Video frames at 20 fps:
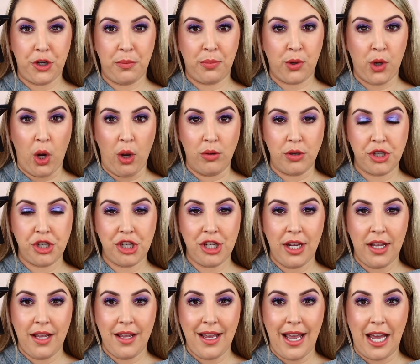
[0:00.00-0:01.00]
approach
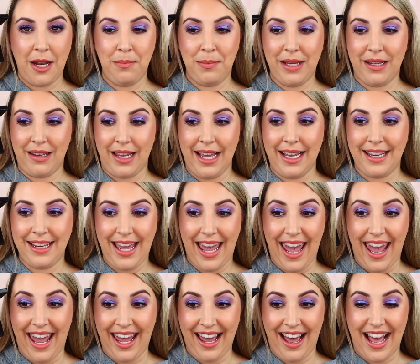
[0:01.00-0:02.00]
and be like, hey,